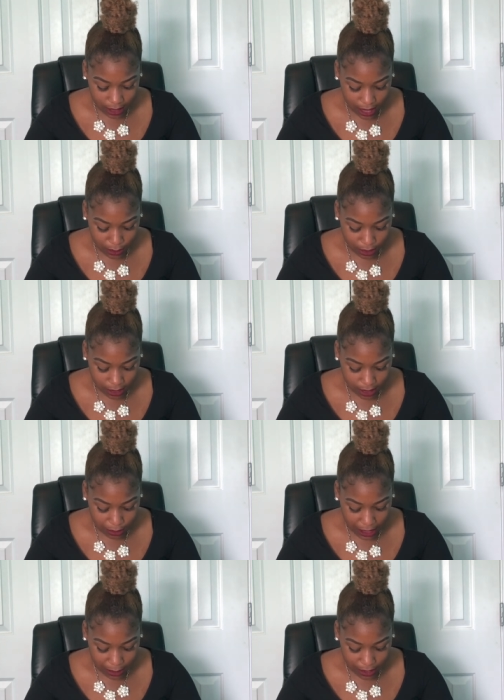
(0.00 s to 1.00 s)
he was
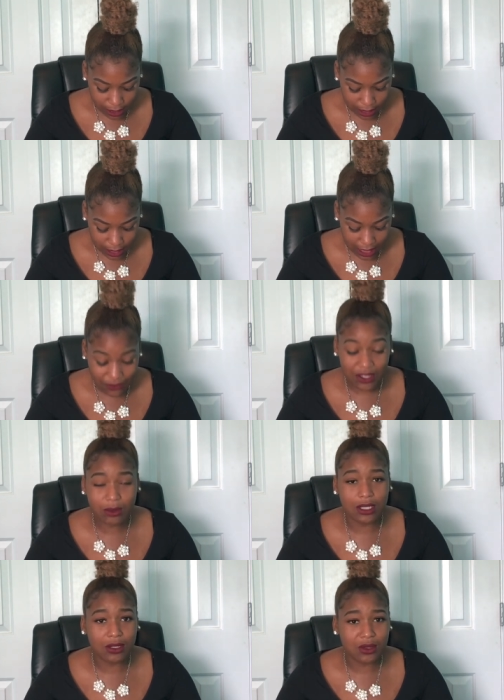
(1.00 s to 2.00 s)
probably, if he
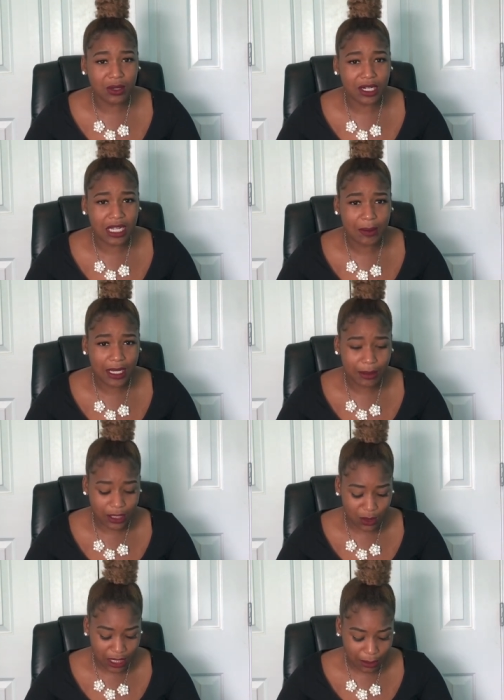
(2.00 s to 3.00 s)
was on Twitter, he might have
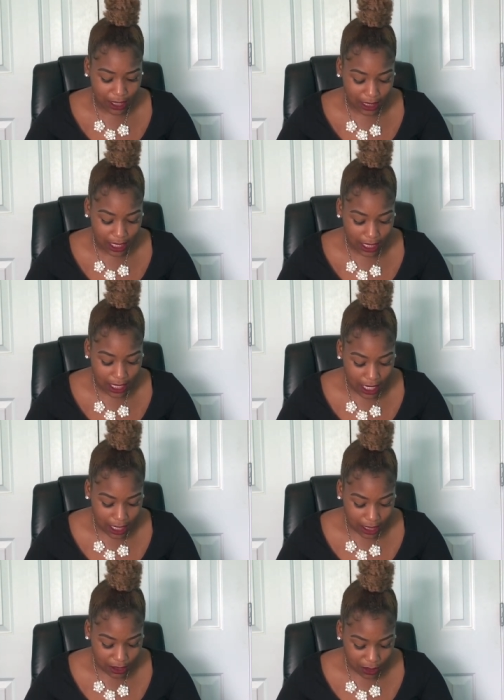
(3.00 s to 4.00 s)
been tweeting about that.
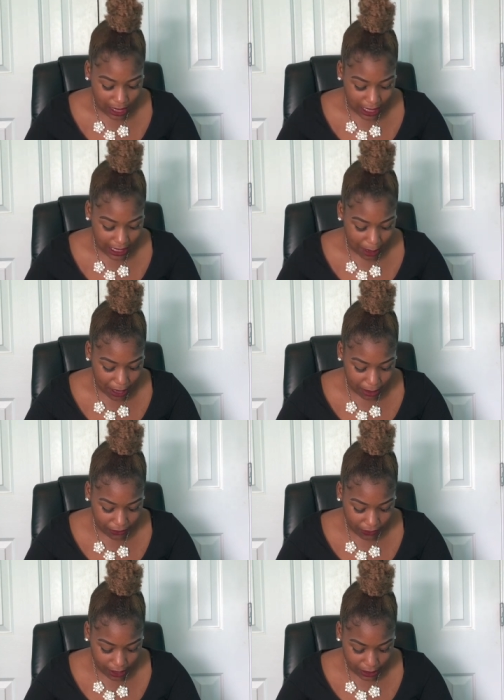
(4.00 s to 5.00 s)
Because who did, I probably
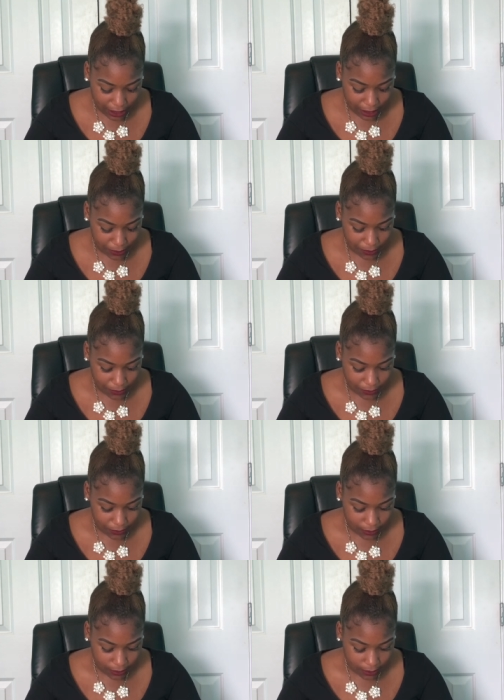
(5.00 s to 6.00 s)
follow him.
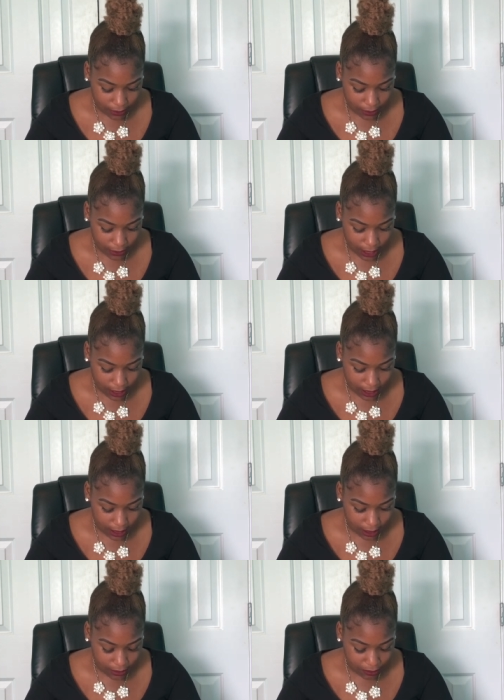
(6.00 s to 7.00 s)
Let's
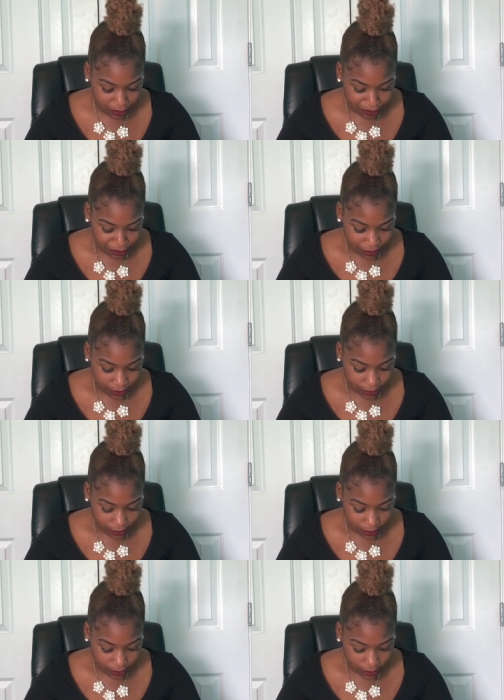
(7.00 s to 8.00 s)
see.
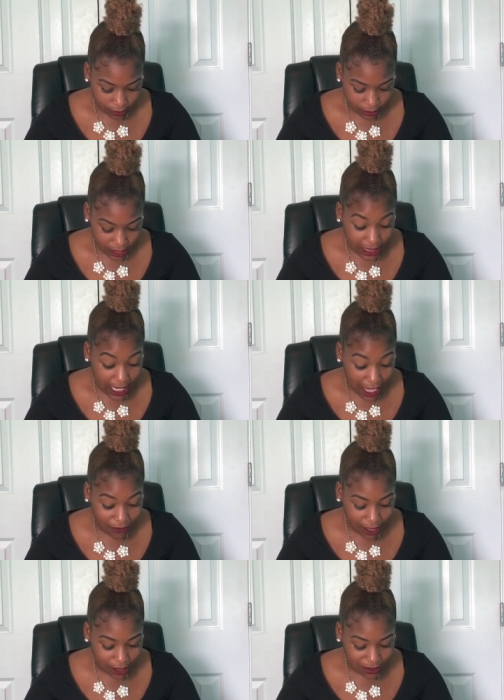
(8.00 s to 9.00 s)
Yeah,
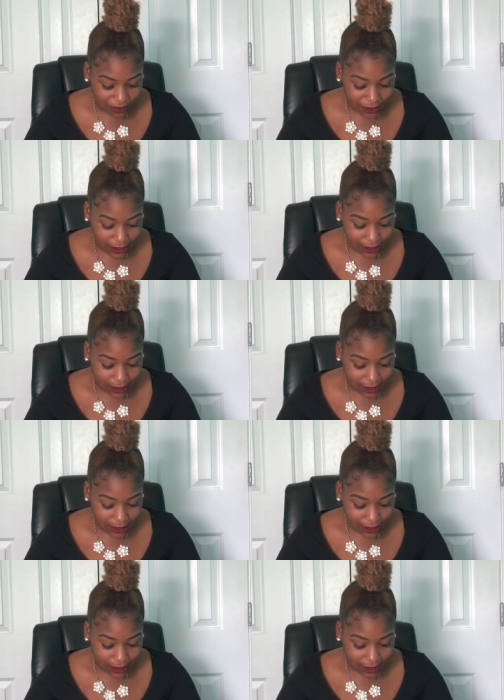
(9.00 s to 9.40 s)
I followed